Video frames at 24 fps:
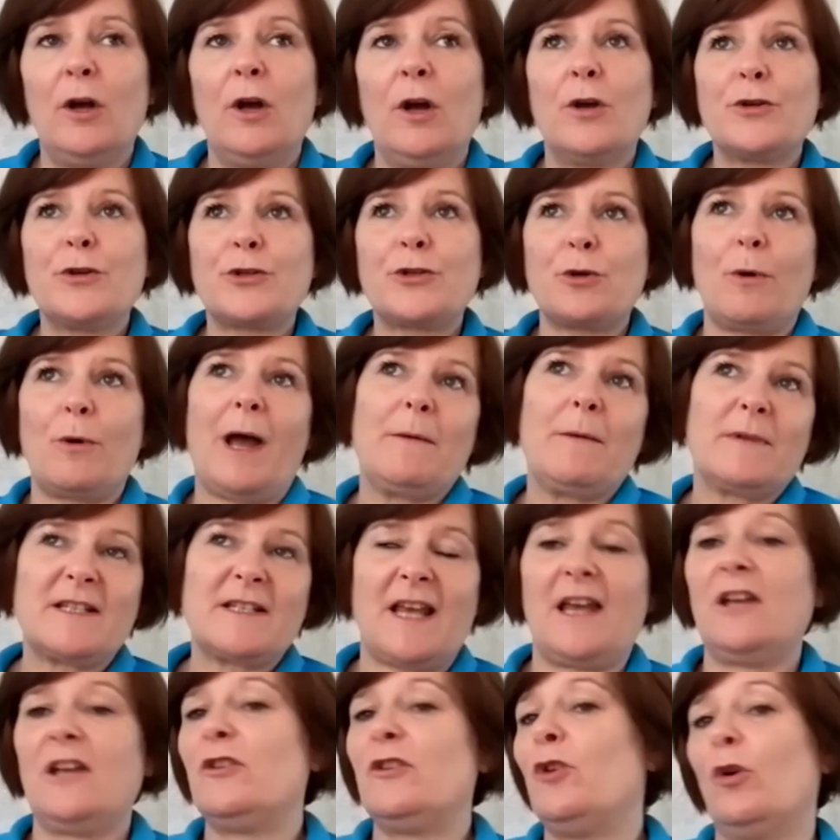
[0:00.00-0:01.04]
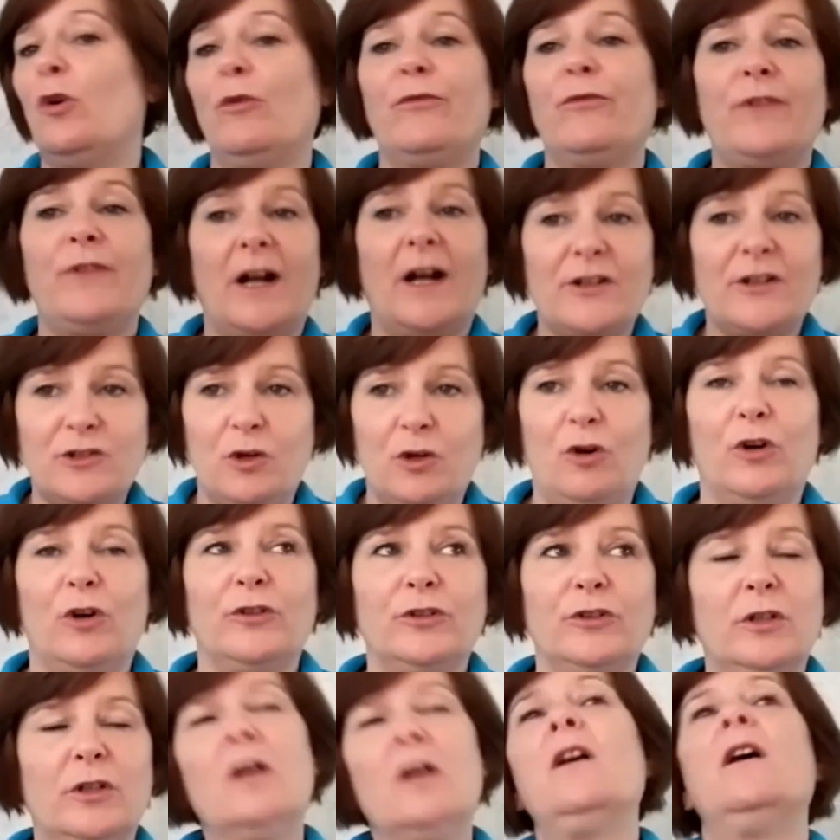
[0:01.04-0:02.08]
So I would say, no, that's gone.
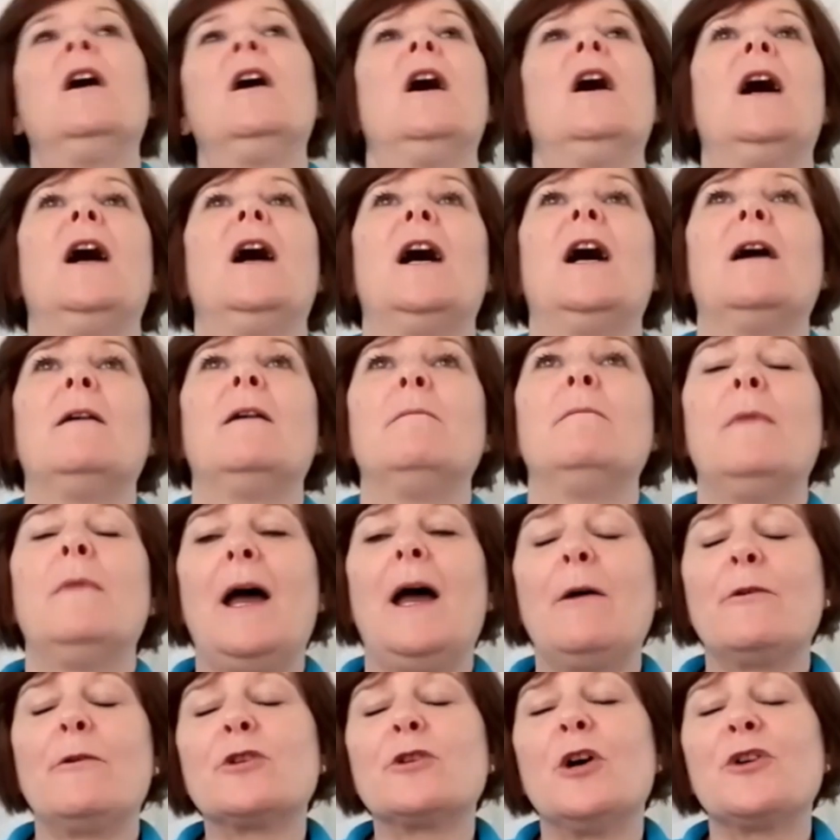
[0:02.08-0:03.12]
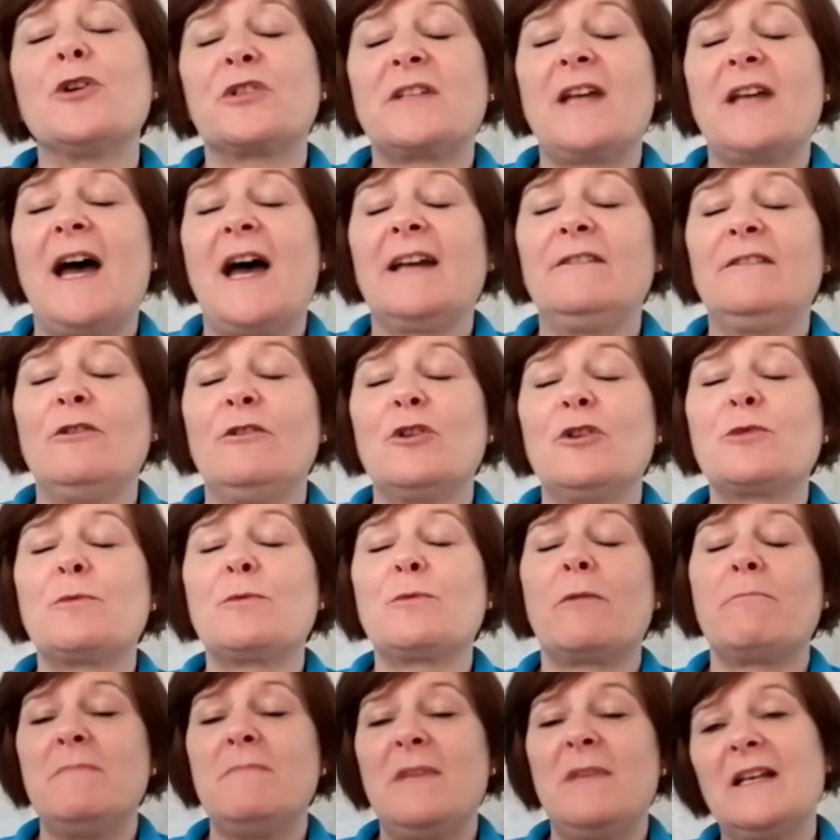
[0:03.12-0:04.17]
I was also diagnosed
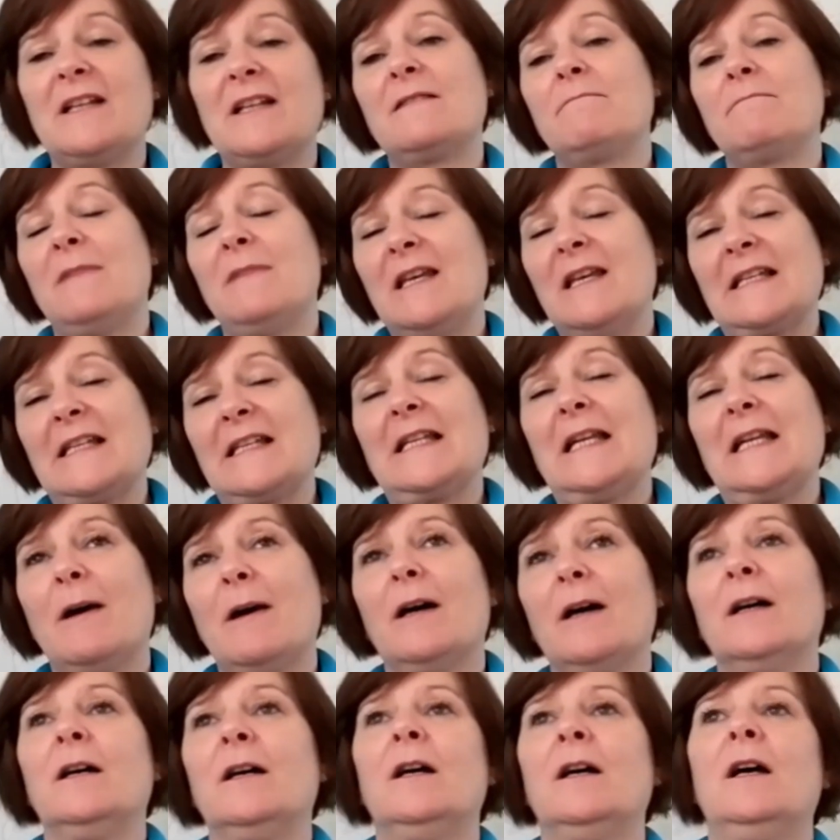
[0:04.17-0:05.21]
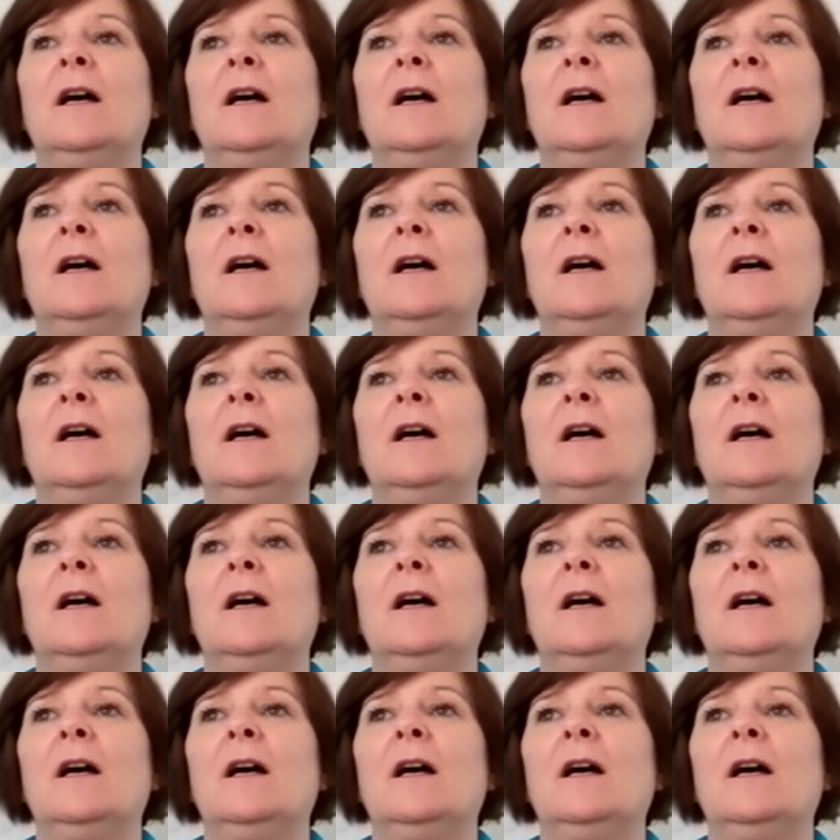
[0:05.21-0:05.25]
with mesodema.